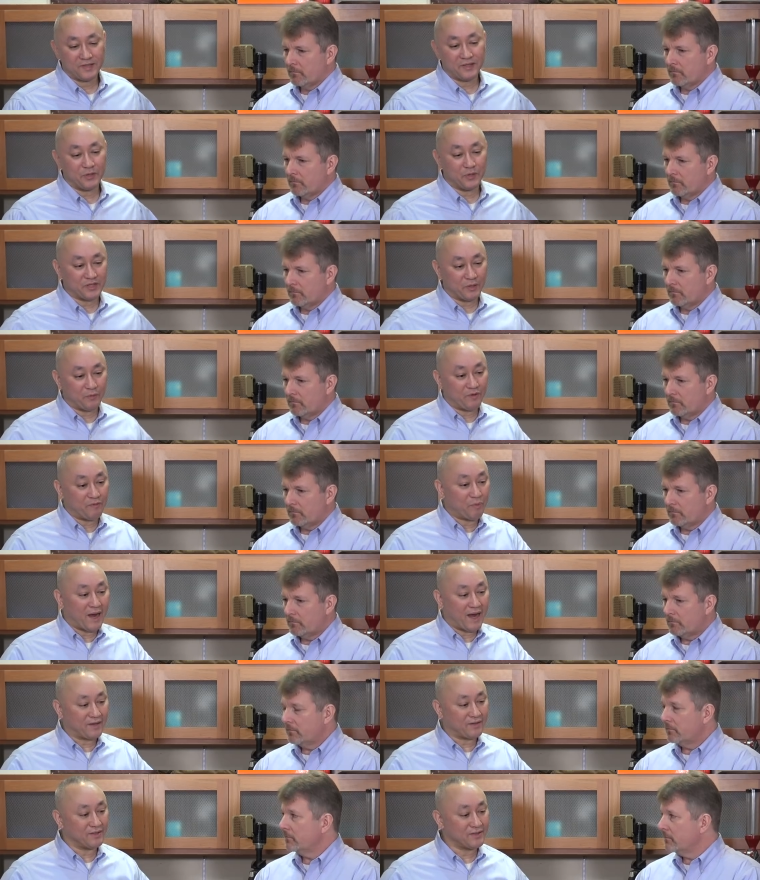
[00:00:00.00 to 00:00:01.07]
Speaker 1: skills that we've
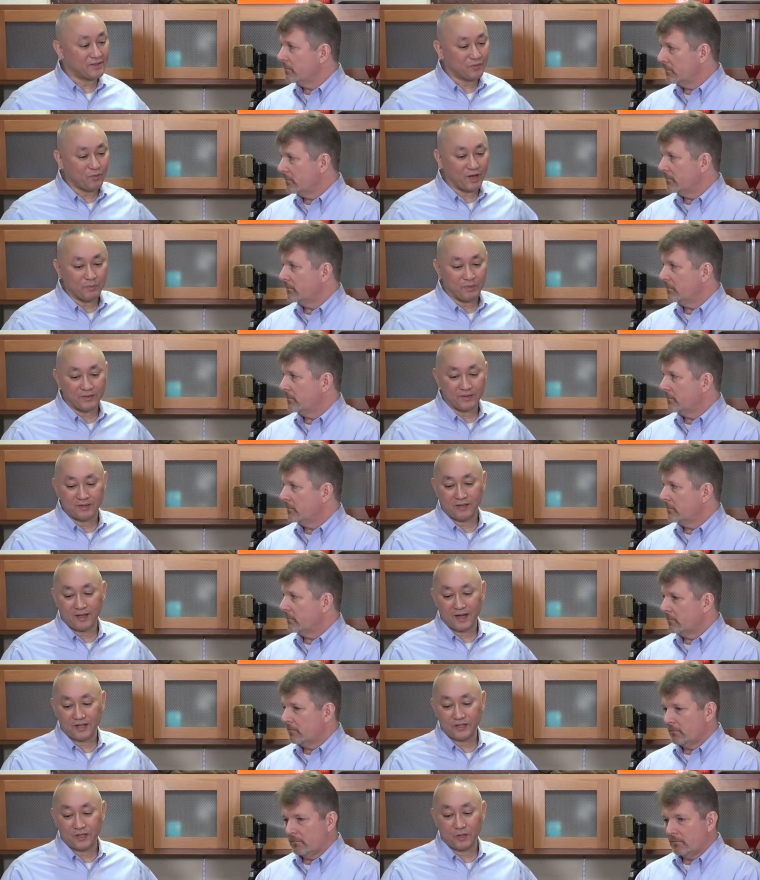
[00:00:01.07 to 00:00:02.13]
practiced quite a bit this
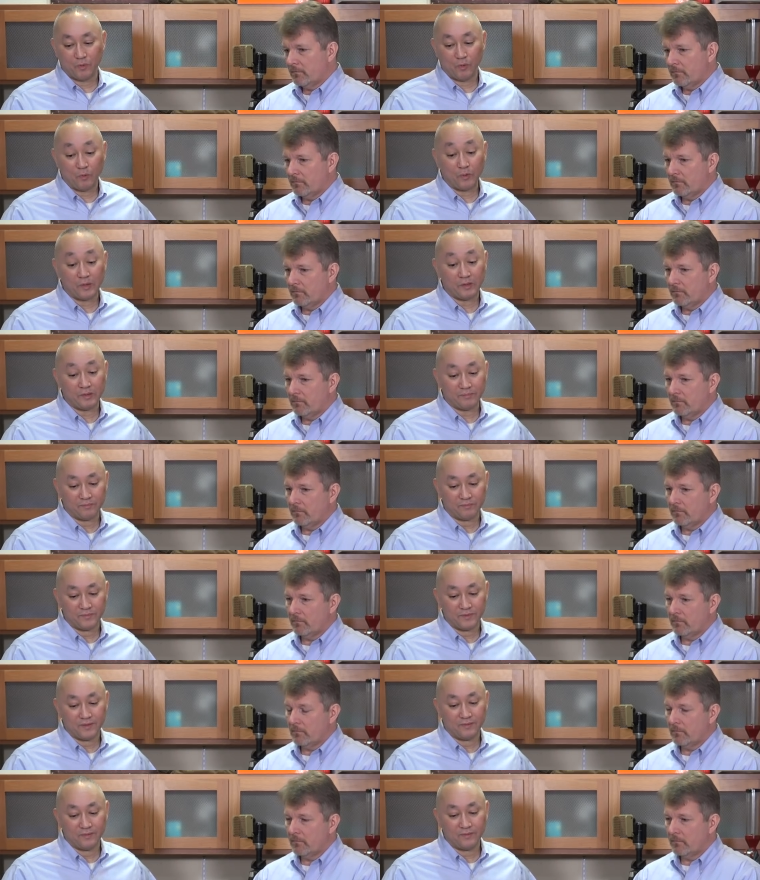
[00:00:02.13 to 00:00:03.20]
last year were really,
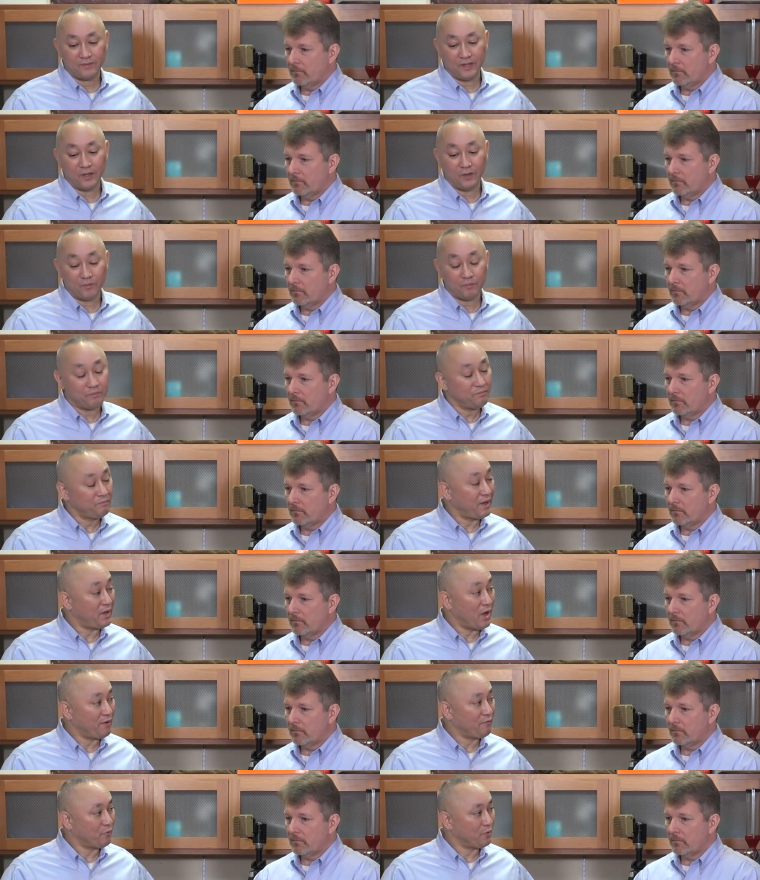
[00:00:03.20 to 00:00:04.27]
you know,
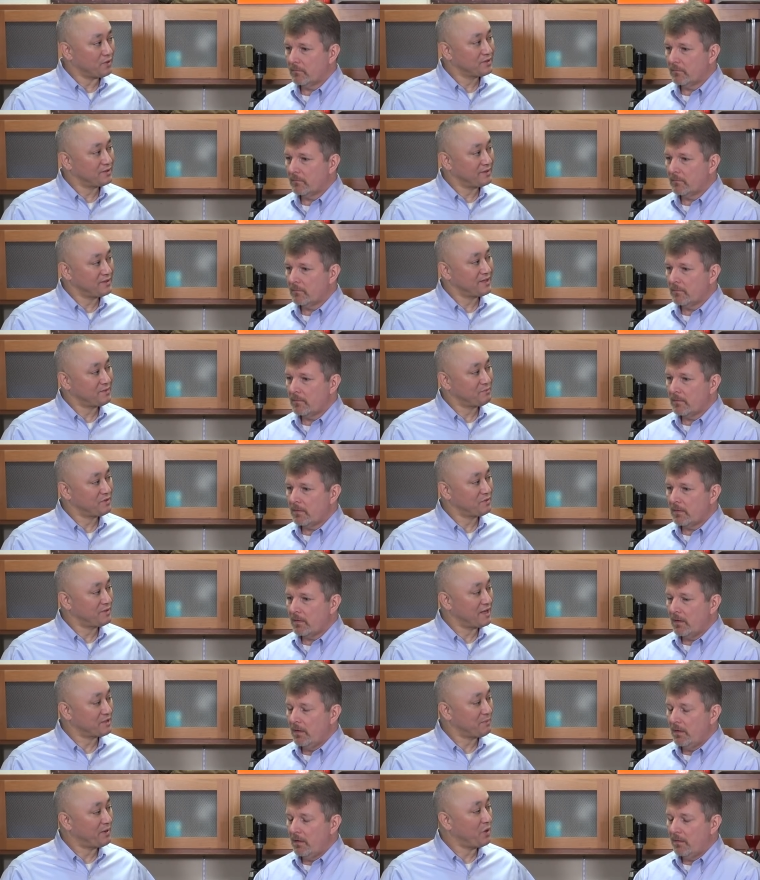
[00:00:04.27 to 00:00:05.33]
pay off for us. At least that's,
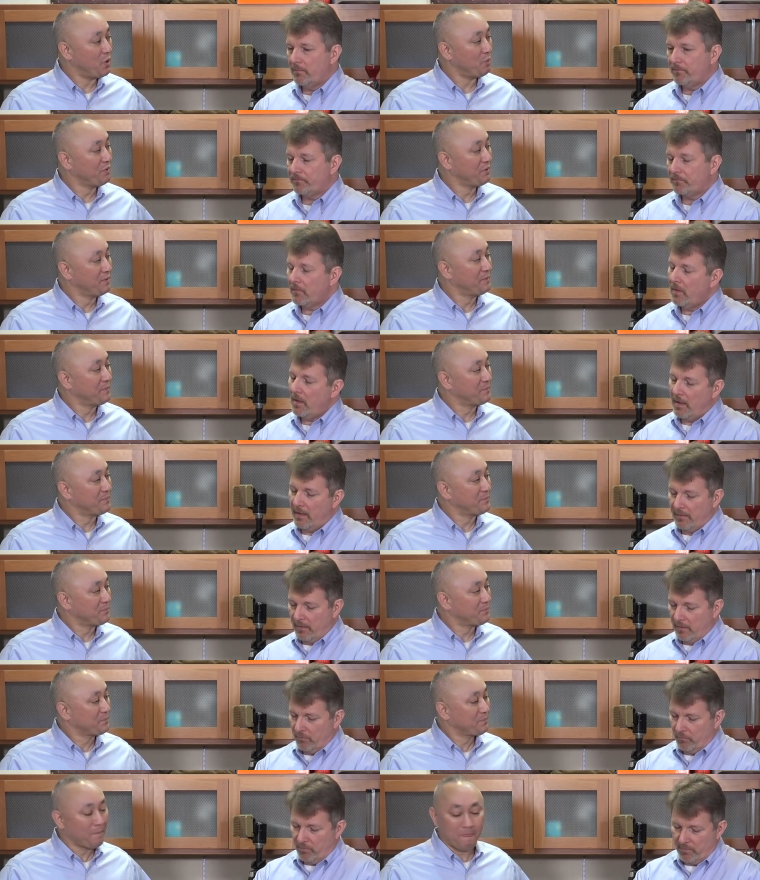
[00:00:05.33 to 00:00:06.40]
that's my hope.
Speaker 2: Yeah, and,
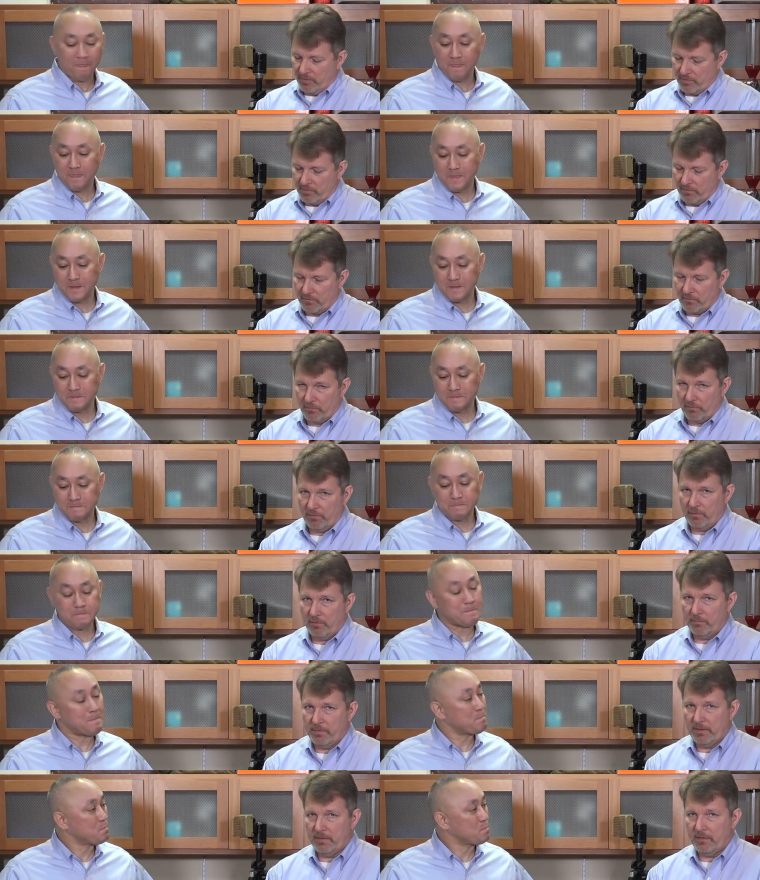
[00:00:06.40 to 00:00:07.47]
and we mentioned this
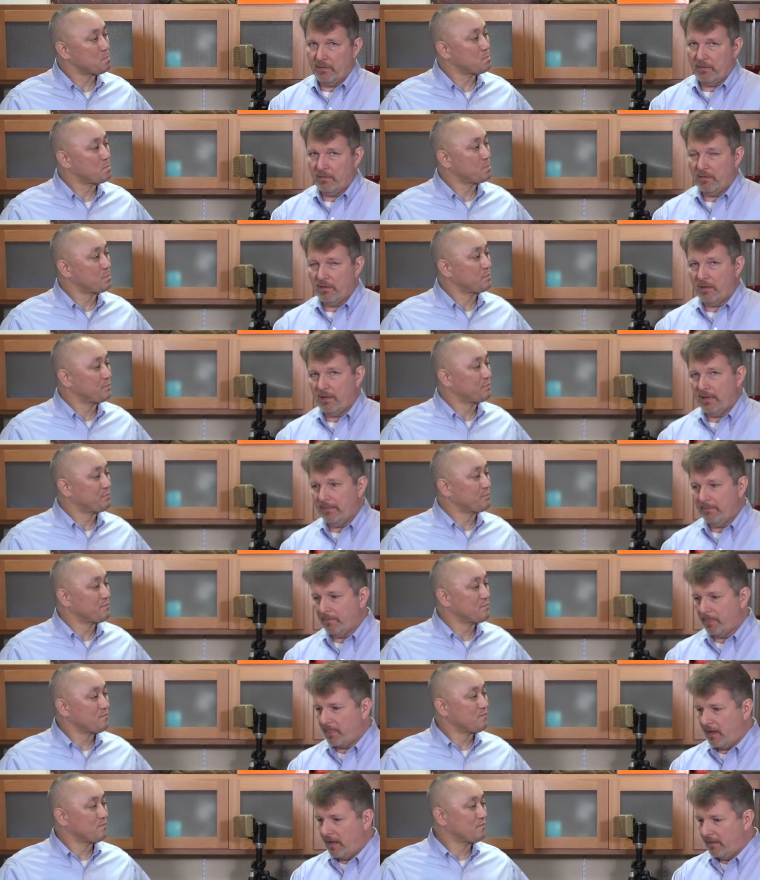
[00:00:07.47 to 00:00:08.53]
earlier, but uh,
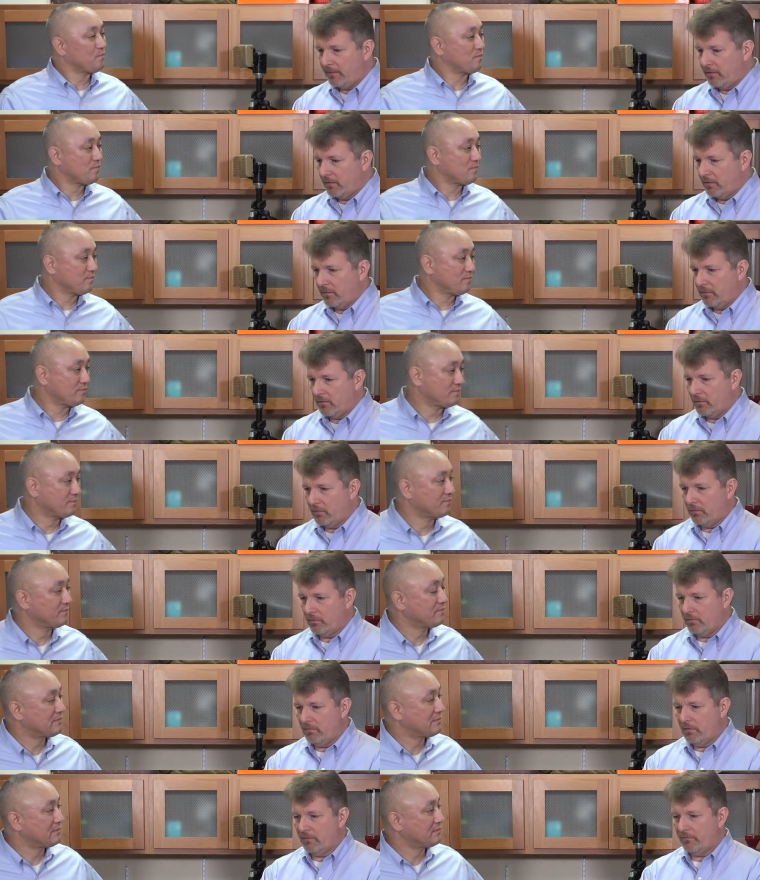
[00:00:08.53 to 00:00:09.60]
I had the the
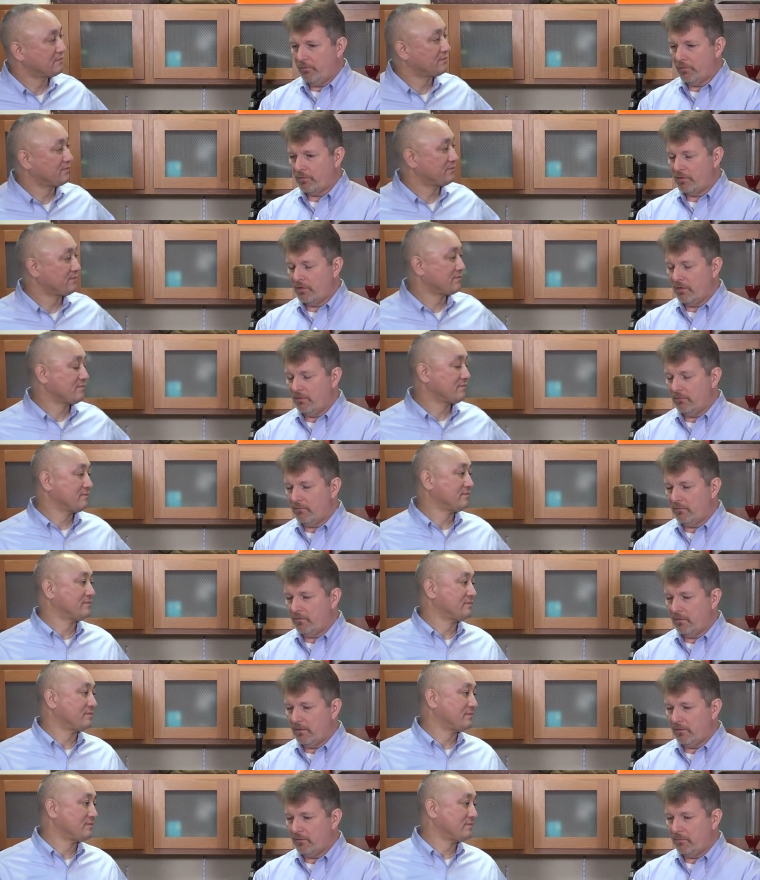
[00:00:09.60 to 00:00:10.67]
good uh, fortune
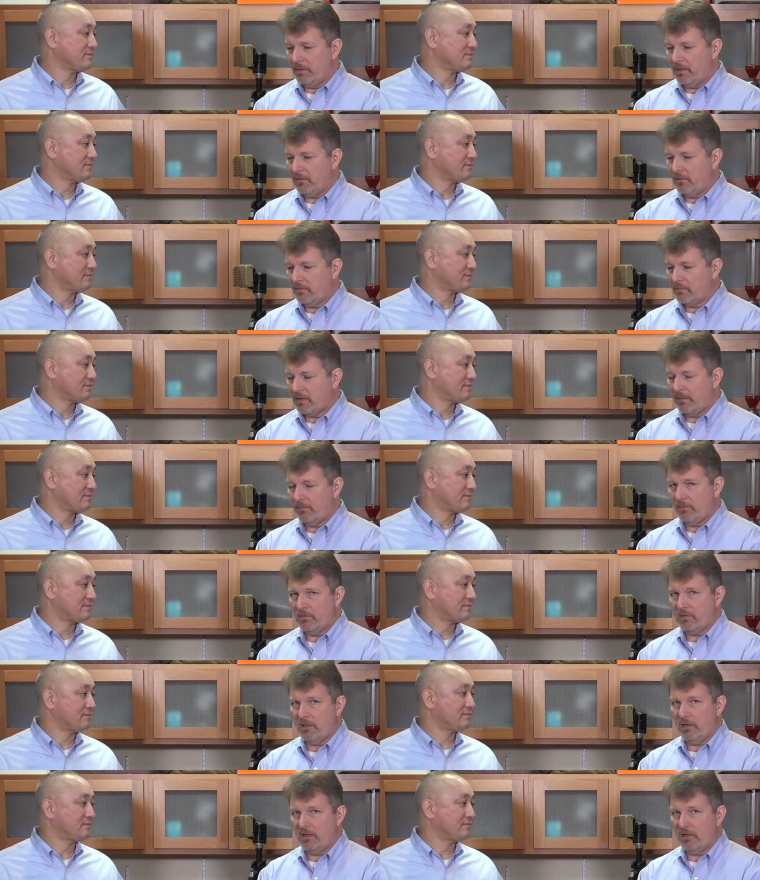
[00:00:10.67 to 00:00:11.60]
of uh, spending some time with